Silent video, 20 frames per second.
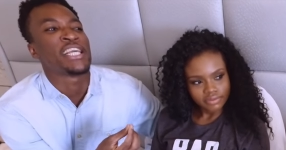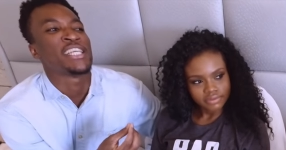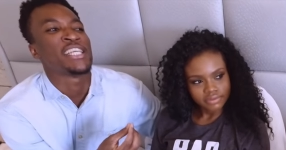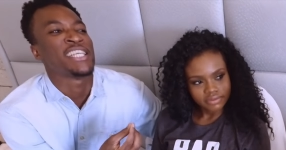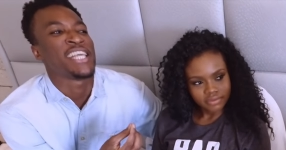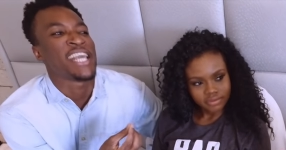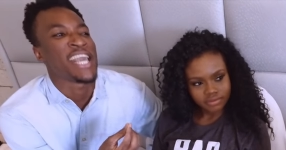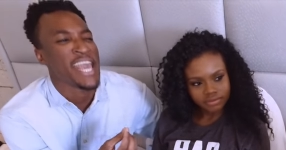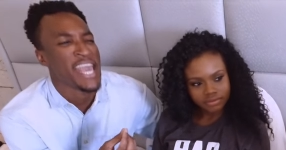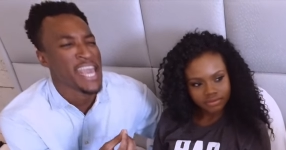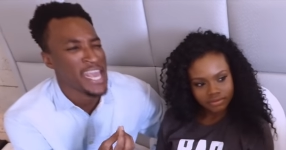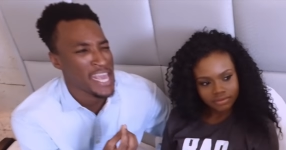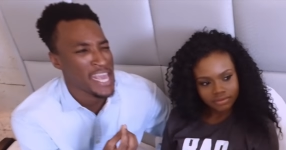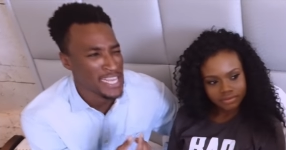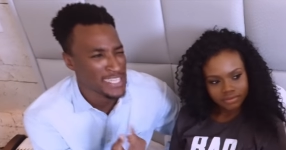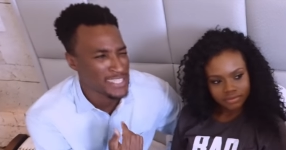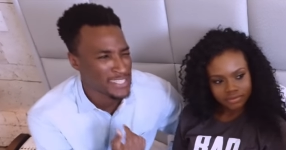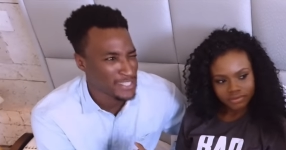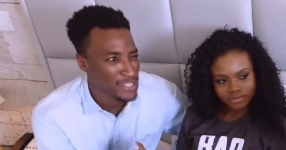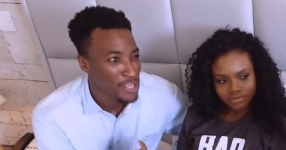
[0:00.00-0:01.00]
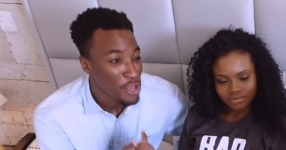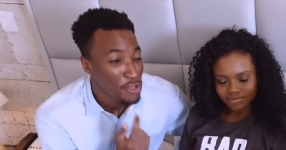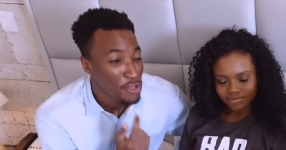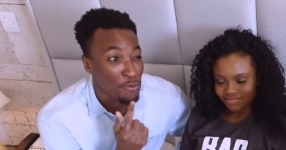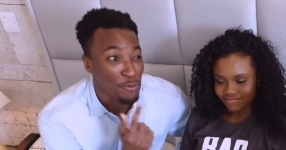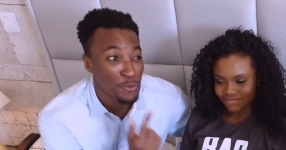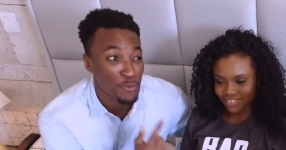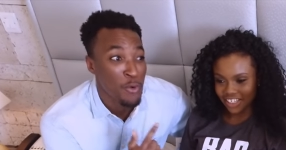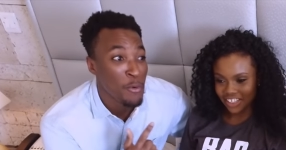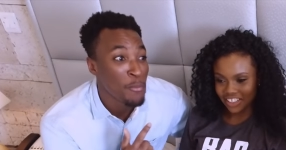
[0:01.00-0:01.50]
Speaker 1: Yes. There
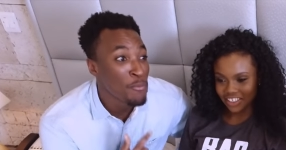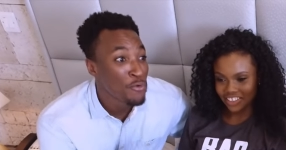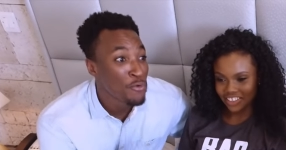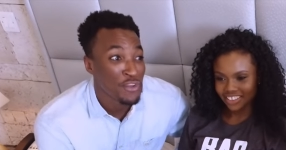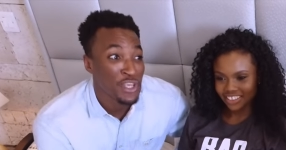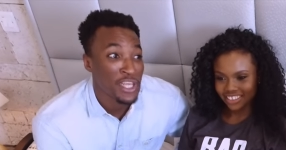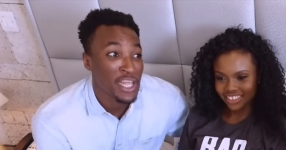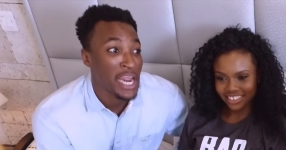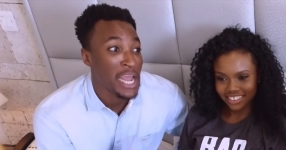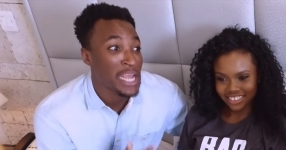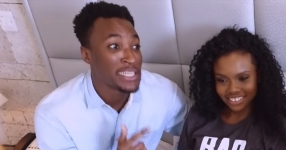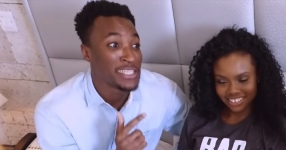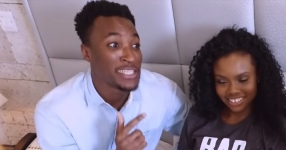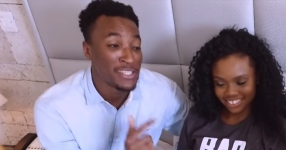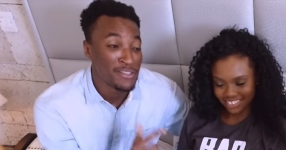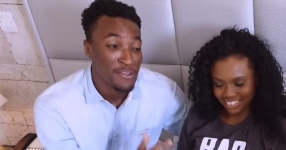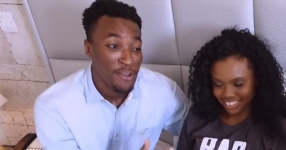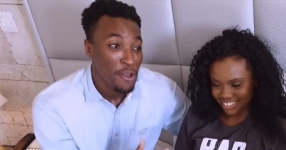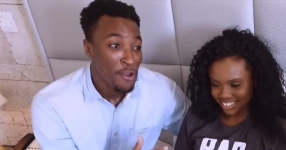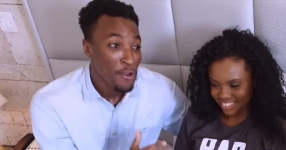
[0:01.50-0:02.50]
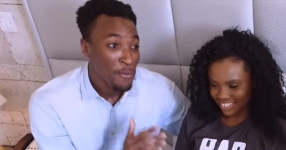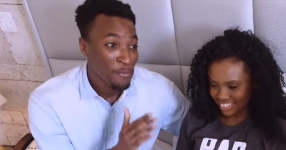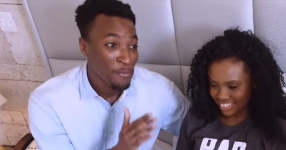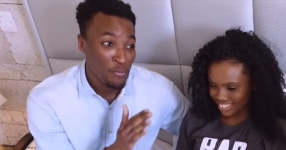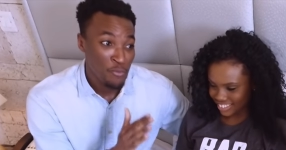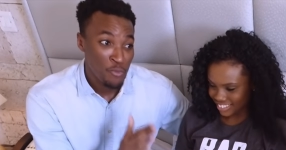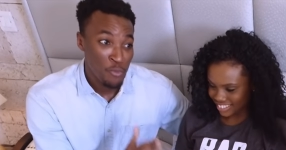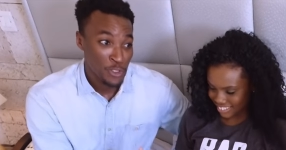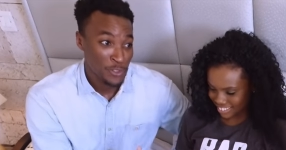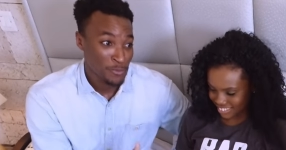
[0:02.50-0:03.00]
was one movie that I
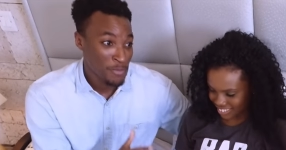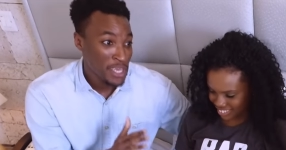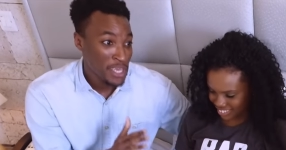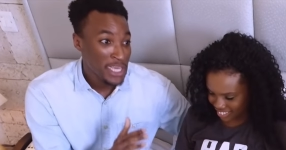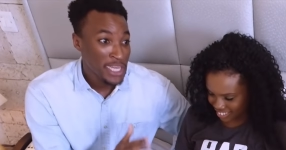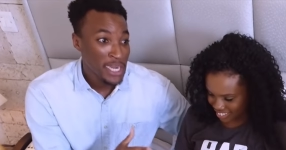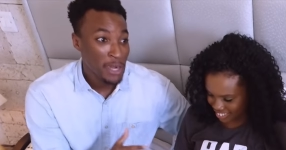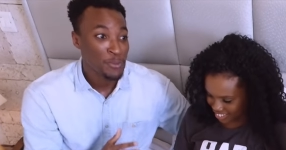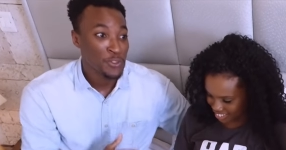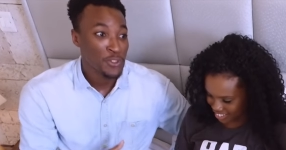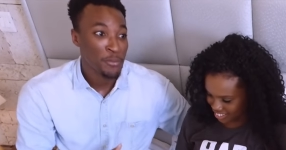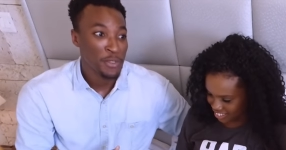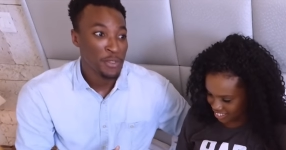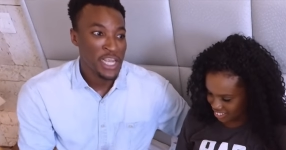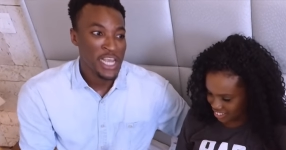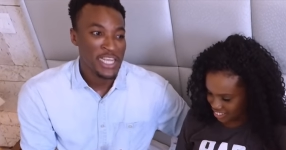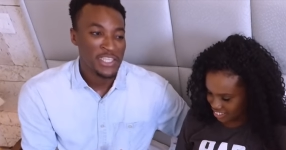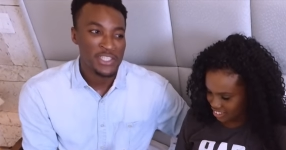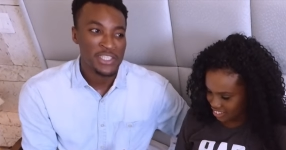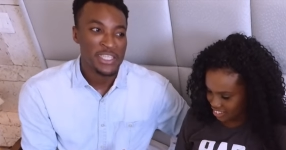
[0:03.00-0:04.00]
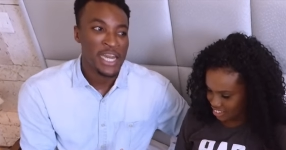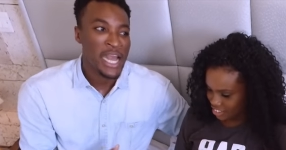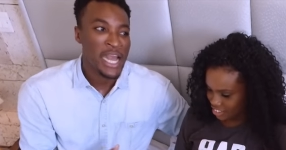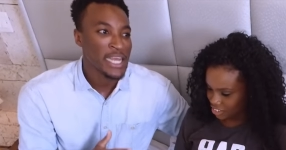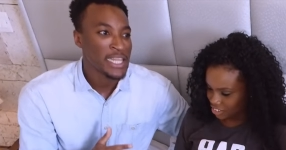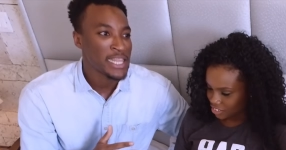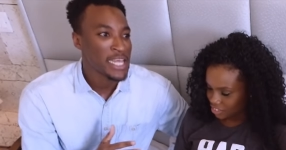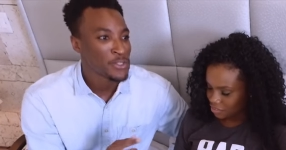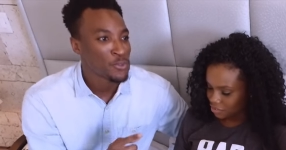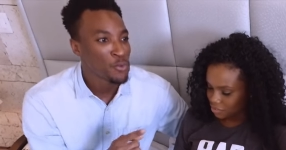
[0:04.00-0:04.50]
was making out with somebody and she yeah. said, Akah,
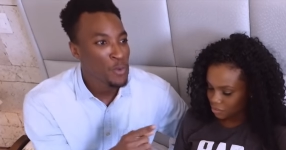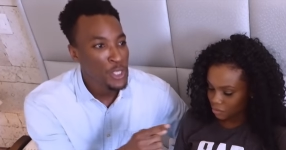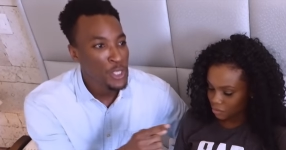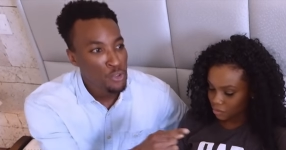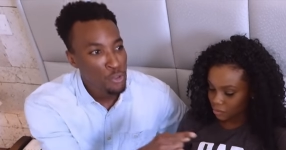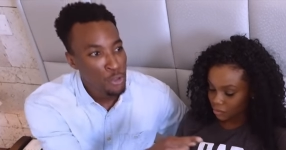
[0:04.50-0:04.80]
that's the way you